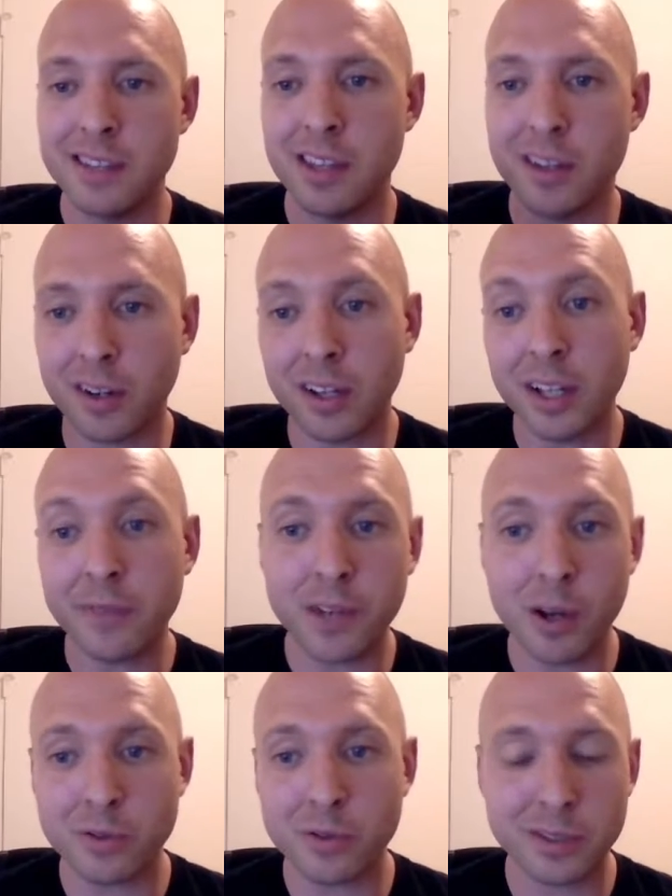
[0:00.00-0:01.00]
is either
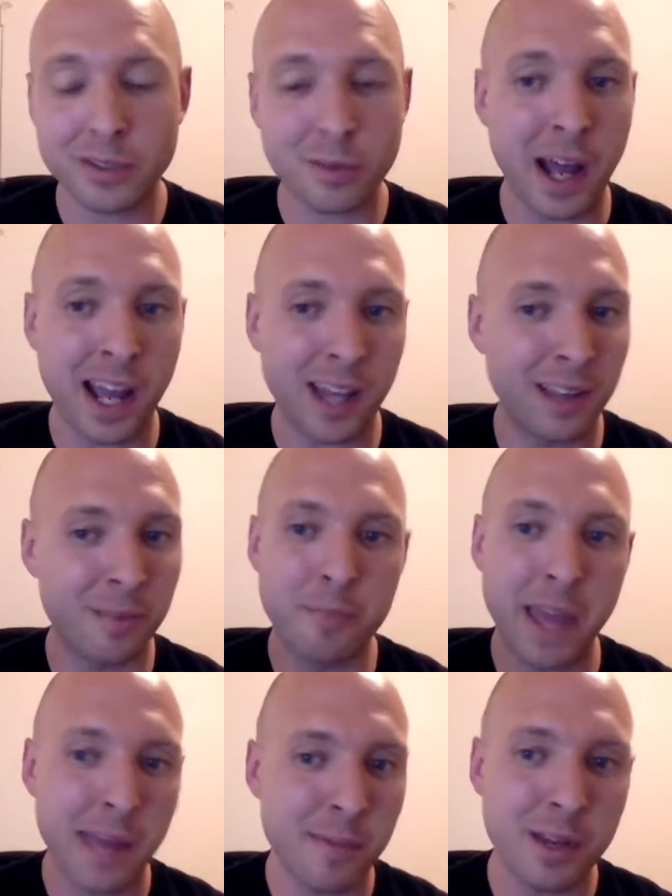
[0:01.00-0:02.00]
cliff notes
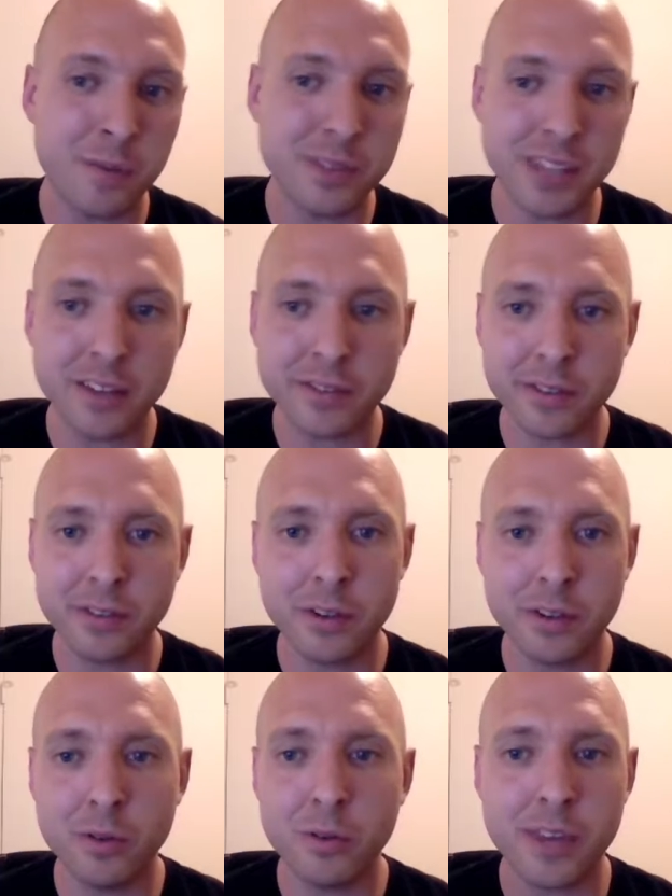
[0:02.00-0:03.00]
by maybe a
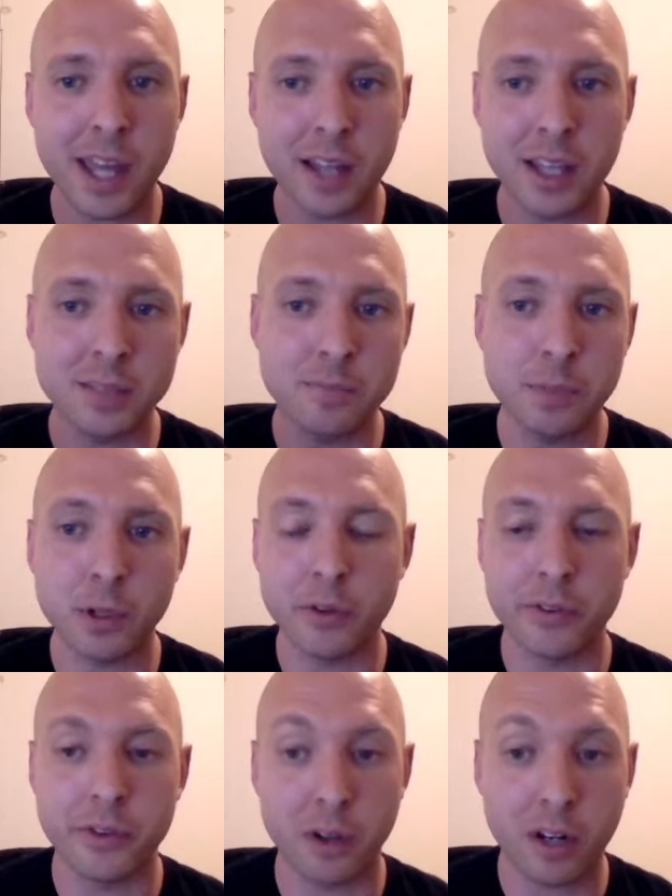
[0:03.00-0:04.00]
sentence or two that is
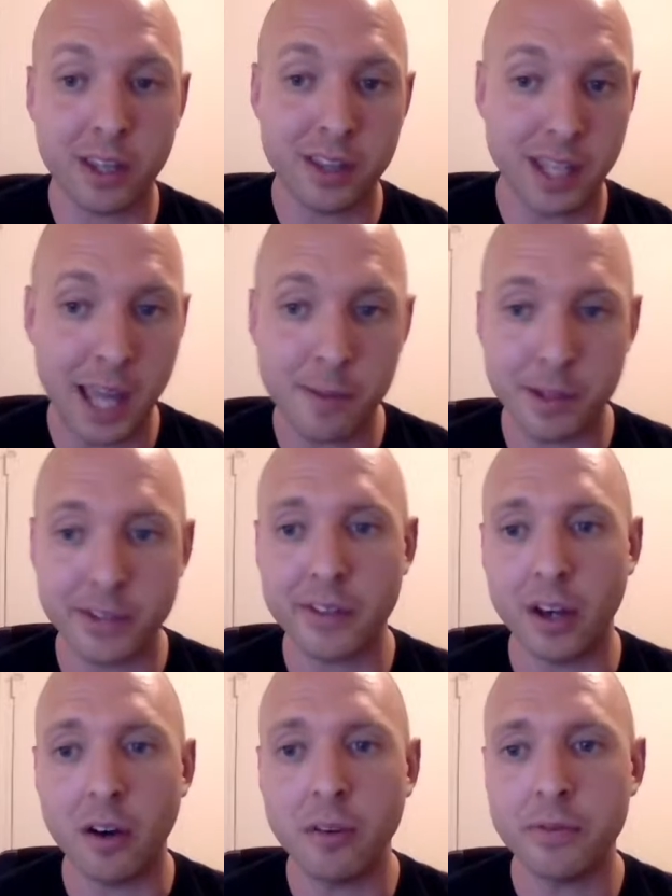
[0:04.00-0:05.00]
built during the game
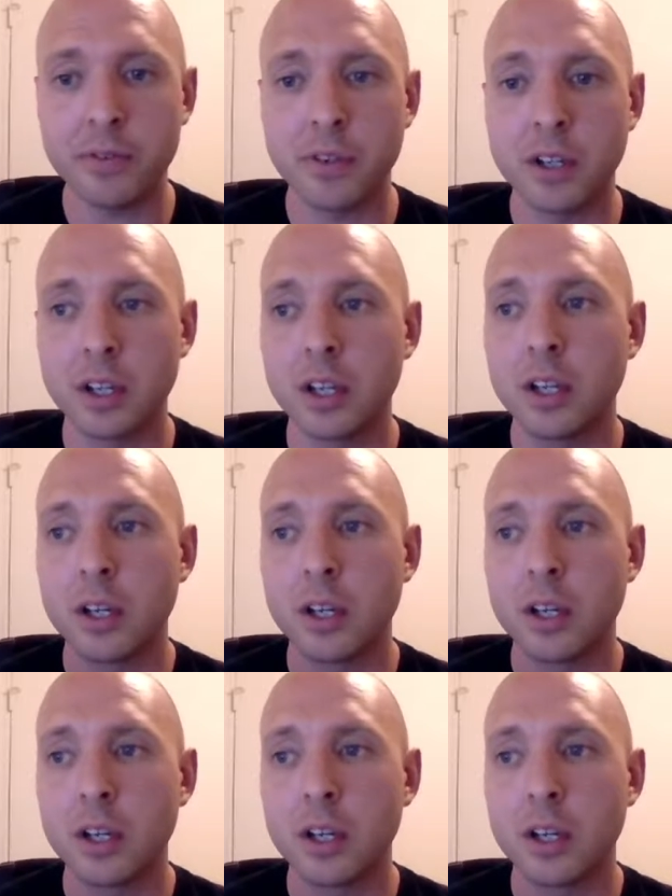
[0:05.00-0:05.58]
itself,